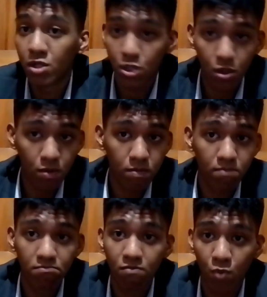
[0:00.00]
So,
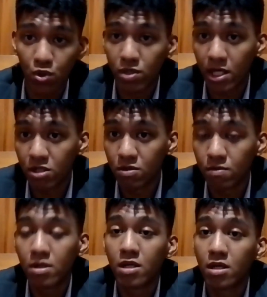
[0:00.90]
what did they do?
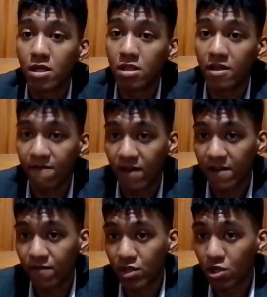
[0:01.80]
They
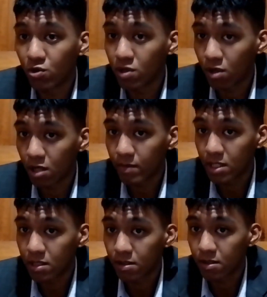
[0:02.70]
fight for the Union Army.
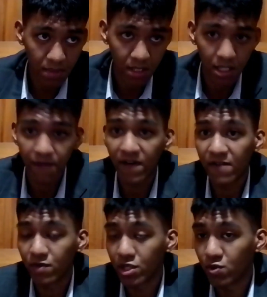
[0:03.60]
They fight
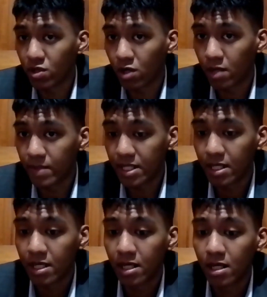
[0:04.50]
for the Union Army
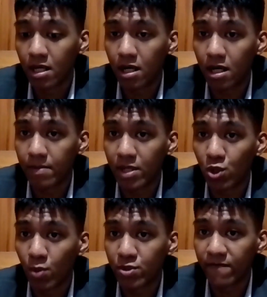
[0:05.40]
in
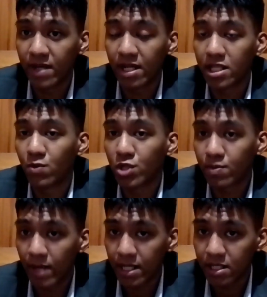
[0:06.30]
hopes of getting their
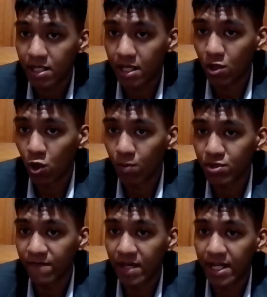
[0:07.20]
respect, in
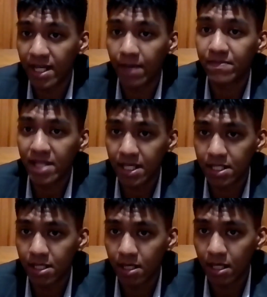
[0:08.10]
hopes of getting a
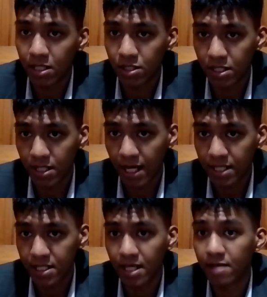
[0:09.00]
place in
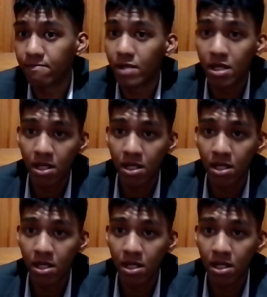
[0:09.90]
society, in